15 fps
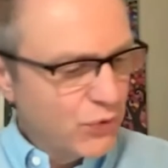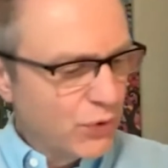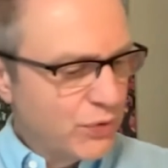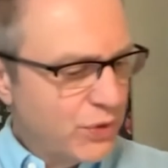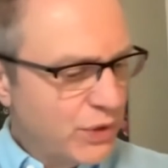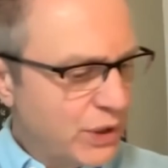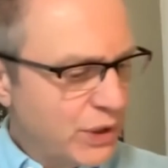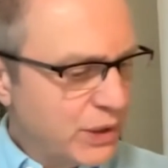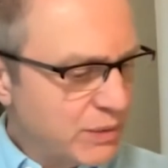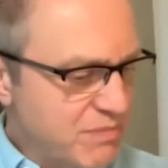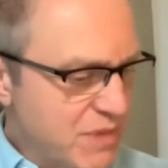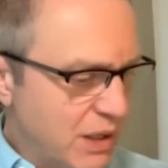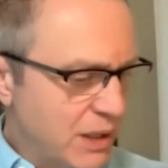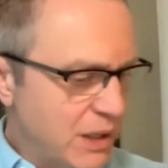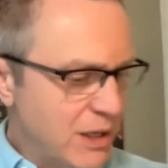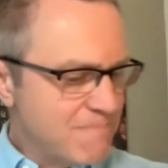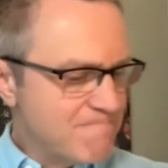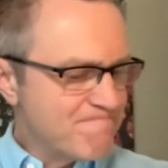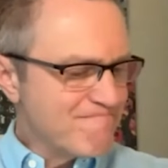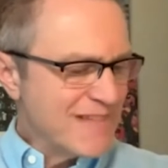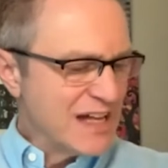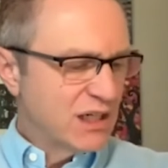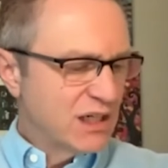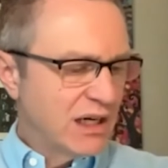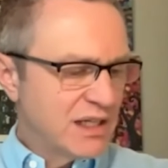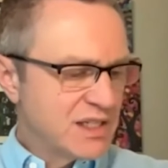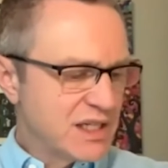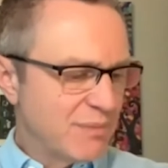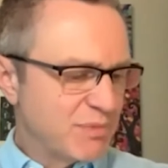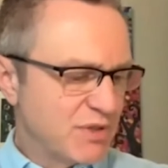or the
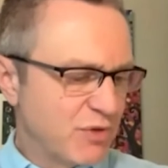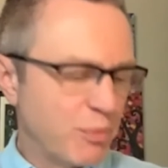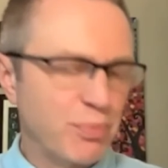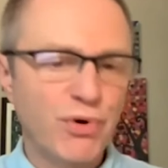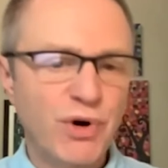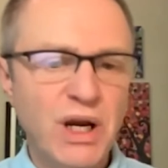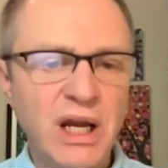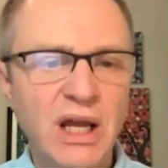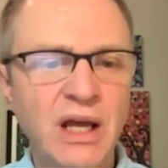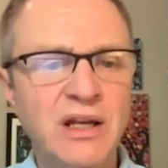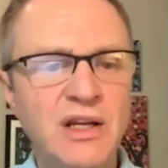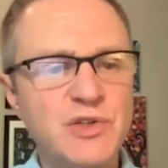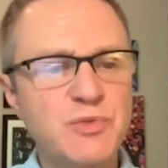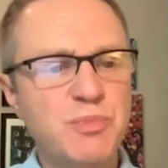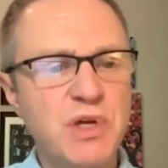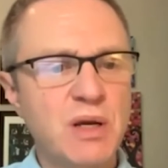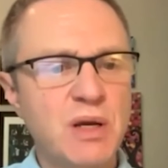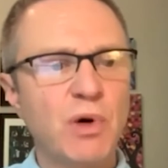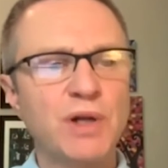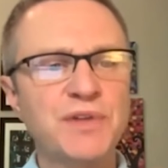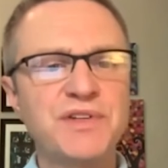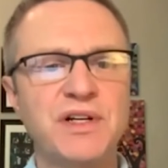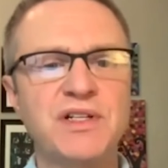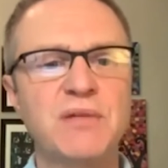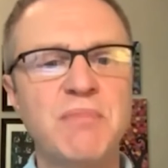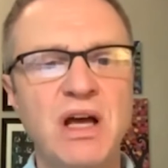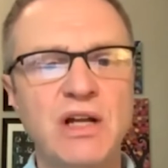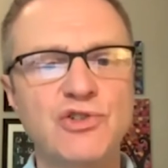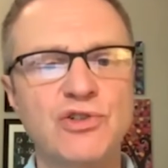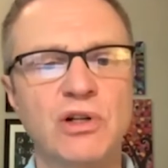concept of a brand as being
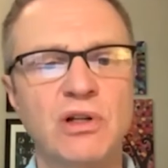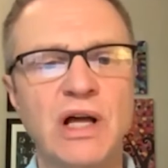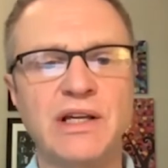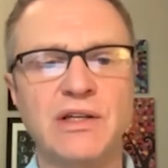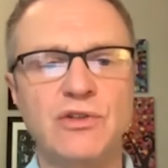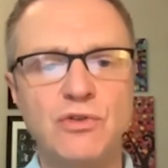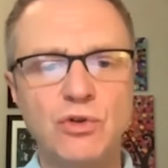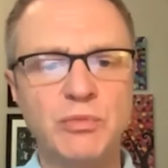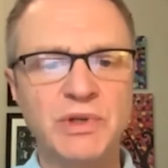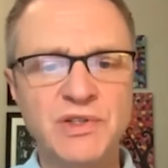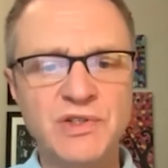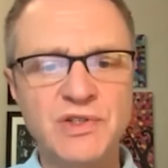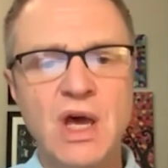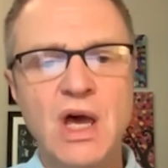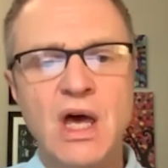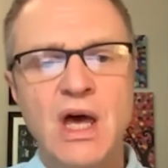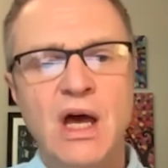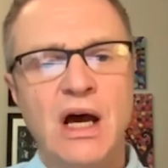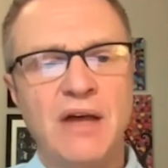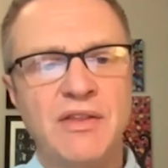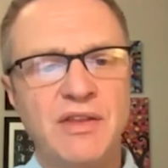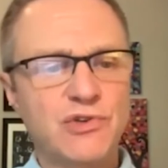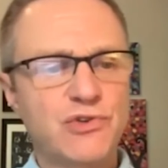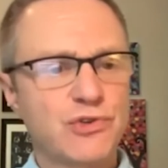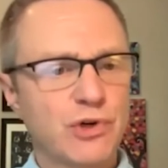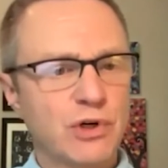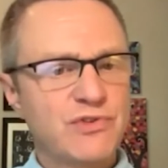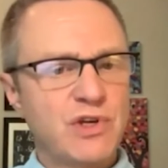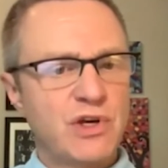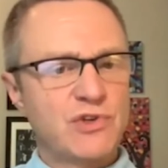multidimensional like humans, I think
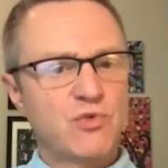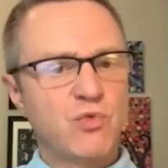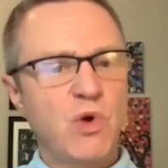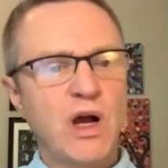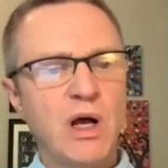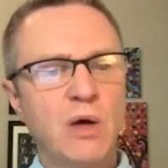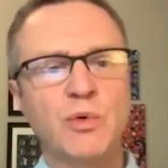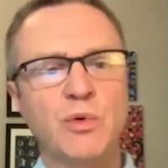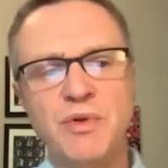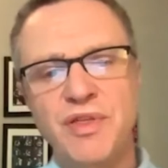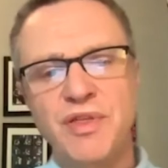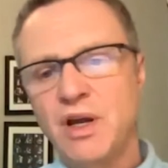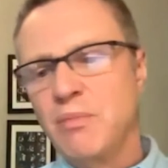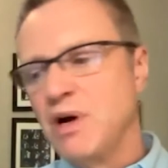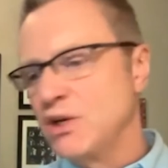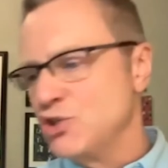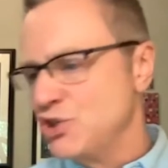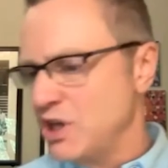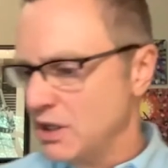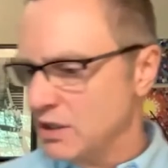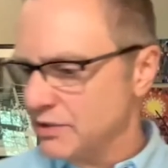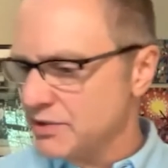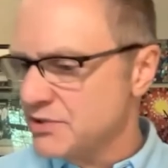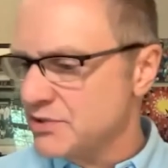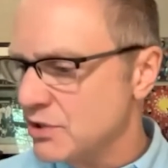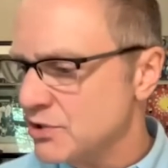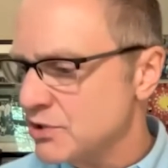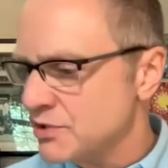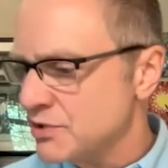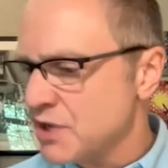serves us well when we think about channel
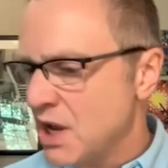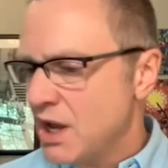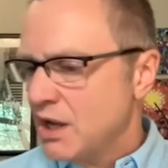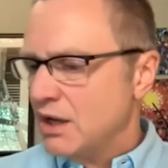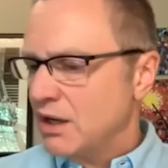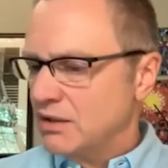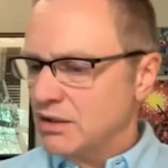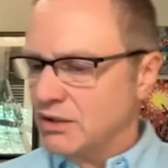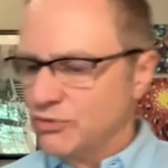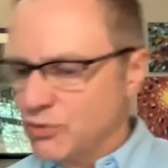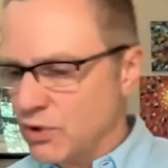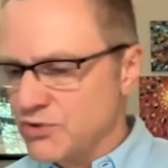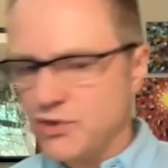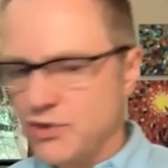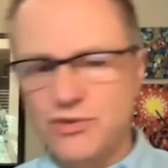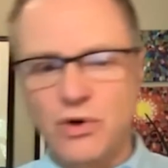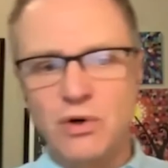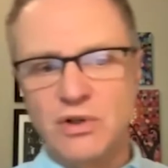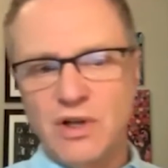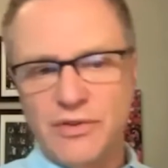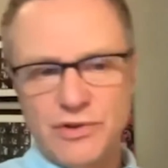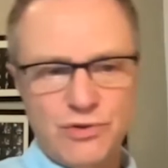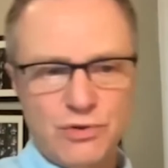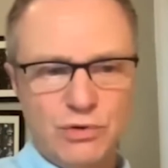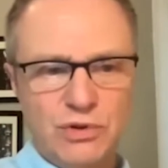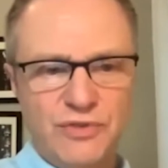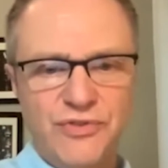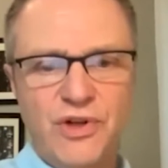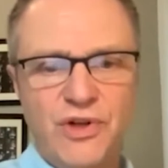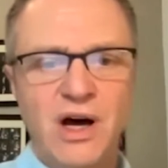decisions. Of course, there's a whole other school
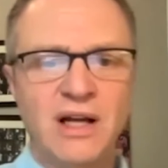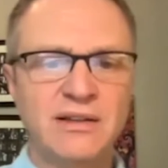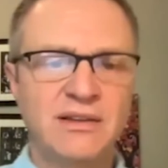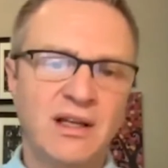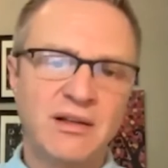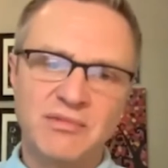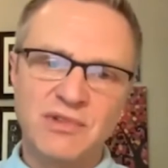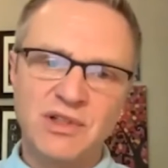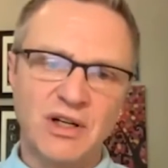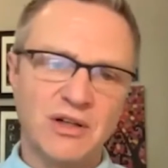of thought that,